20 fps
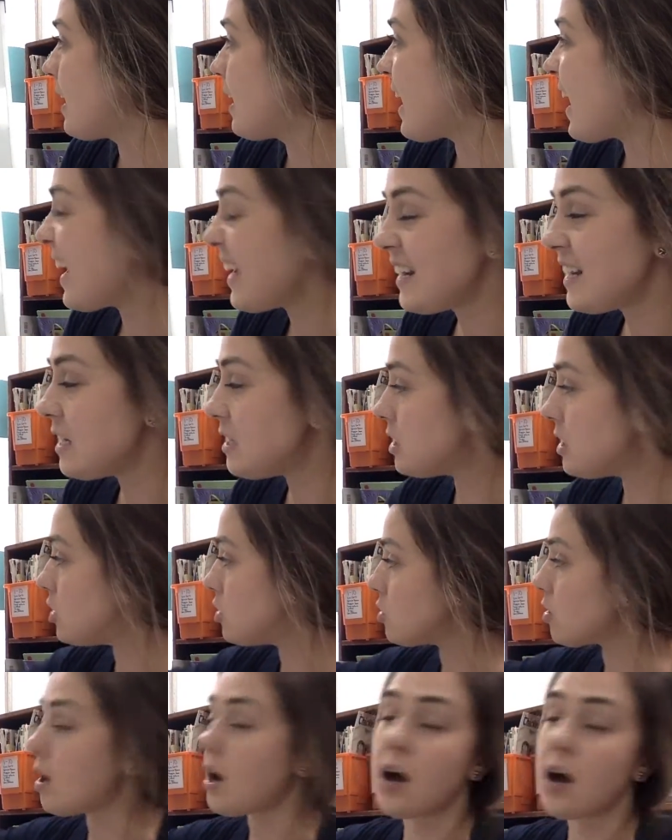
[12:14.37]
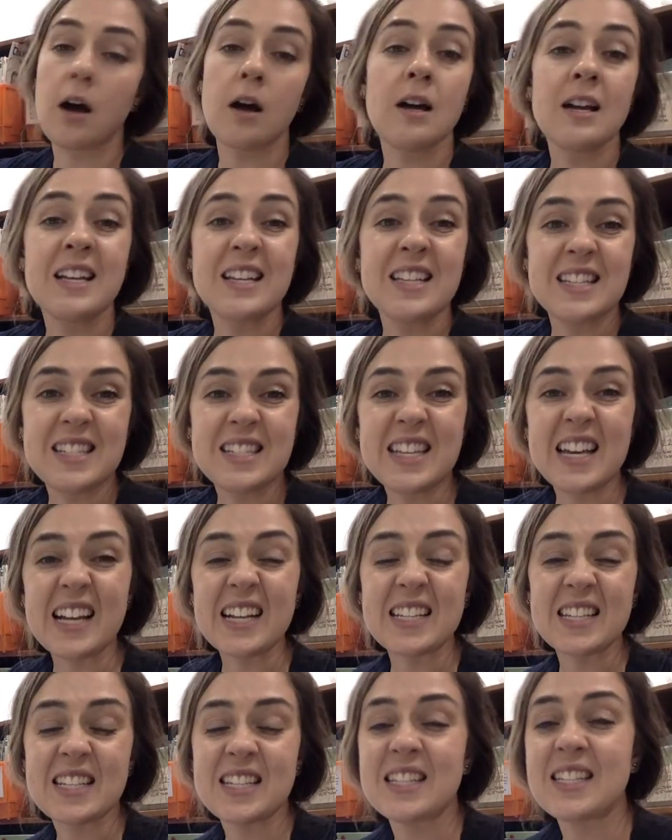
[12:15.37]
I need to draw 6
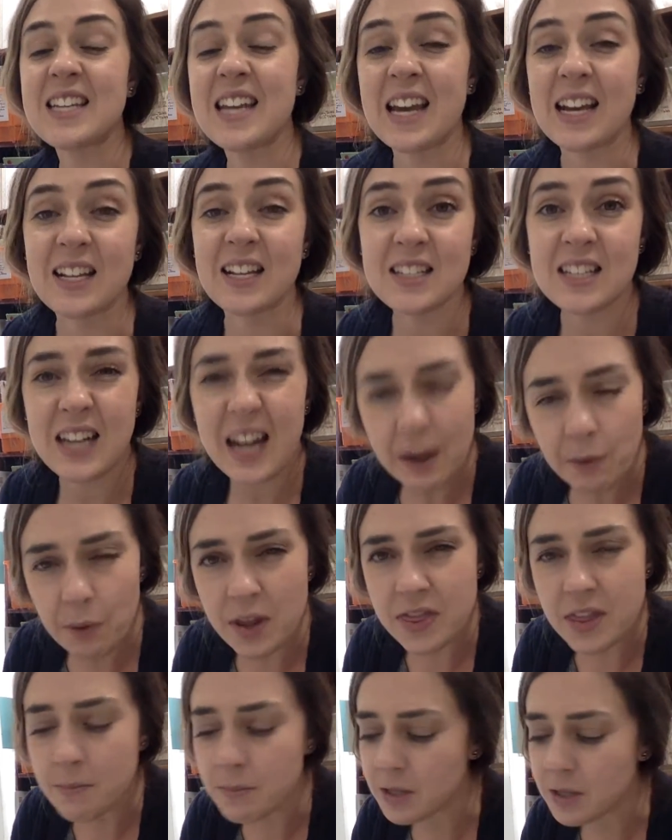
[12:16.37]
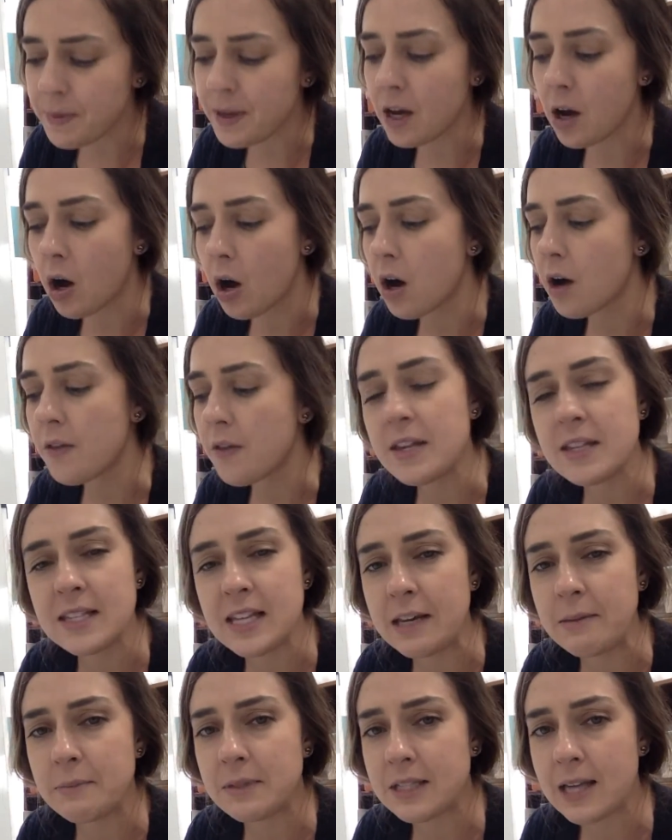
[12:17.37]
sticks, and I want them to be all the
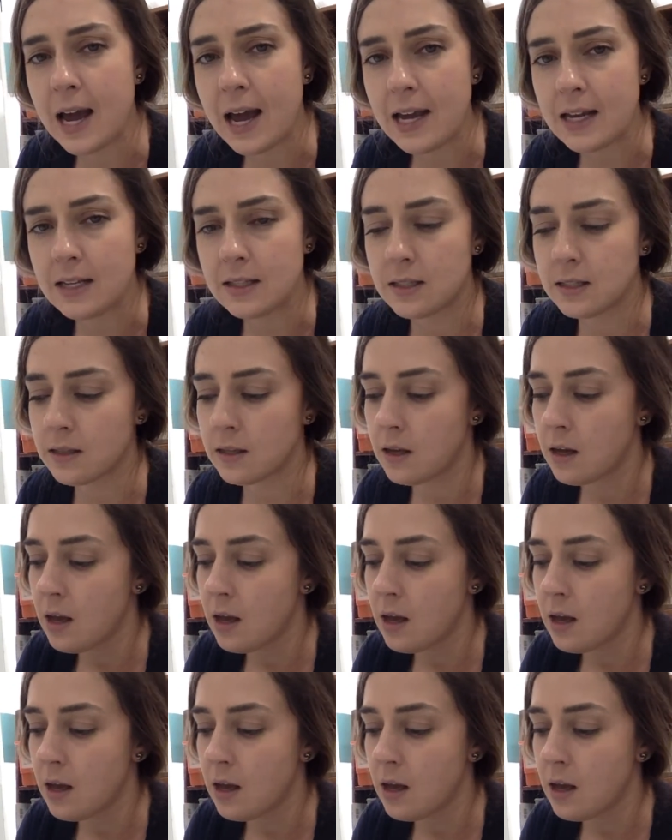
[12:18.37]
same size.